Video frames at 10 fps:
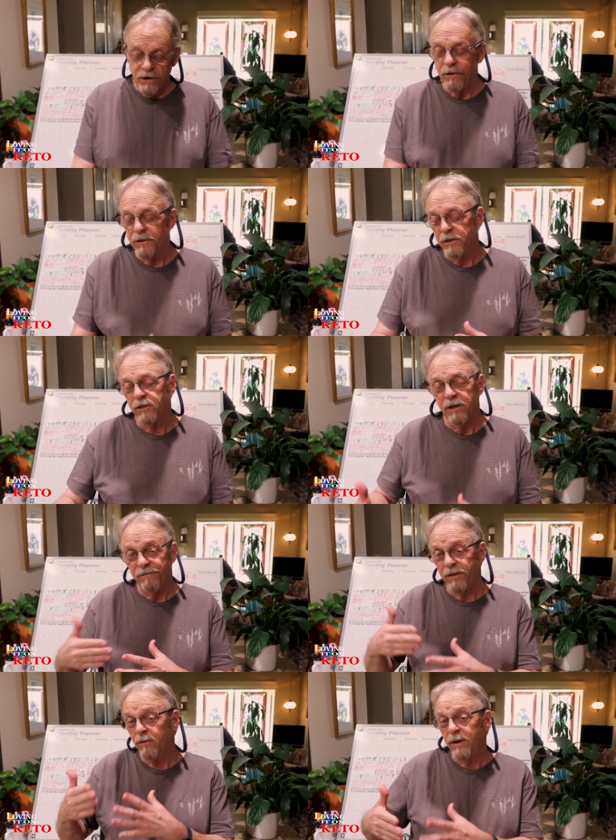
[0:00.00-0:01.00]
know that the
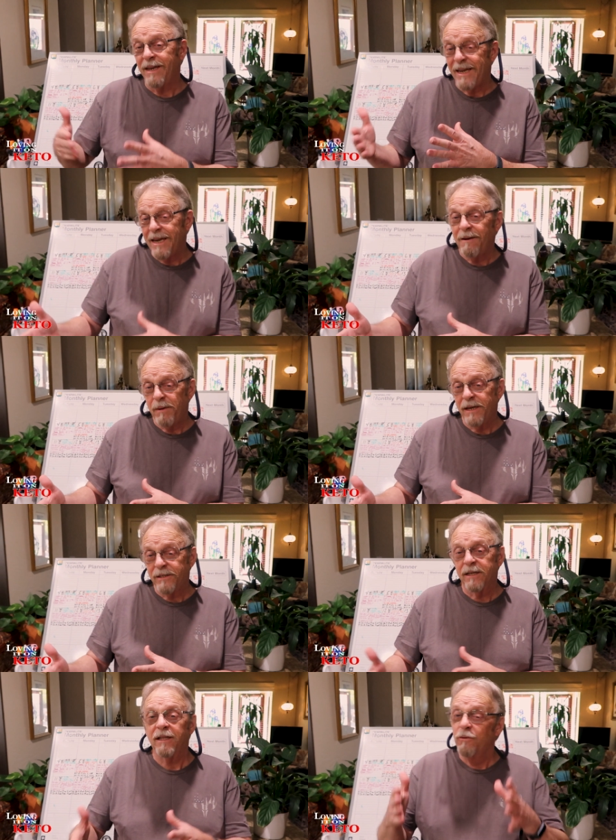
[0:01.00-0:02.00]
stuff that we eat
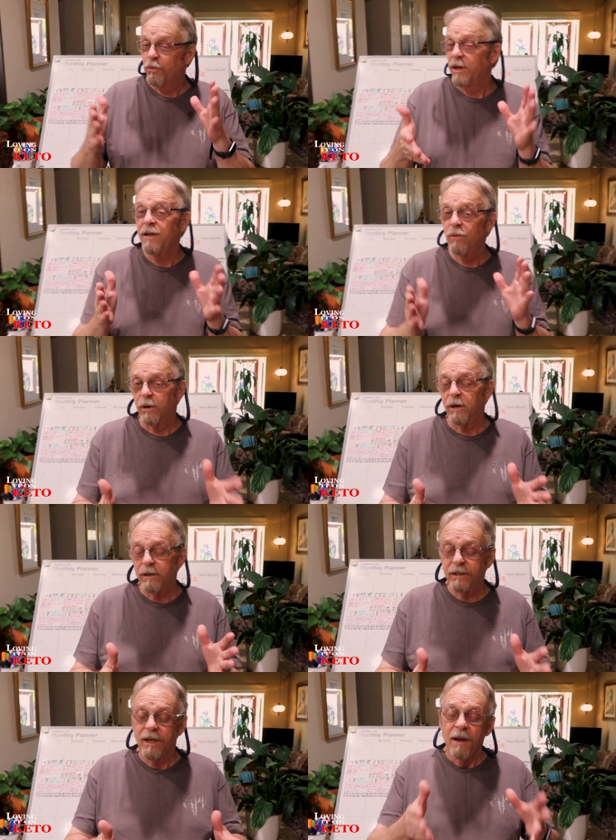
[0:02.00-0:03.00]
basically really
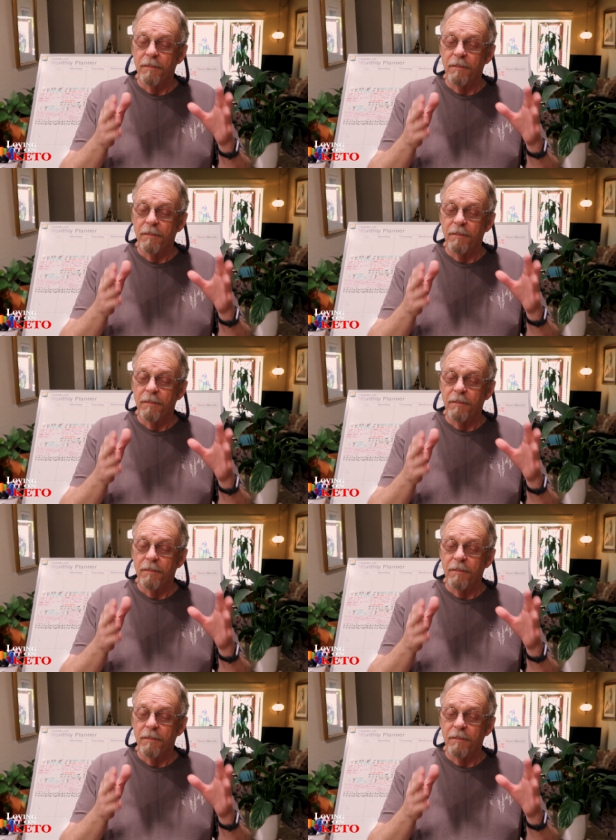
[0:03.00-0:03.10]
works,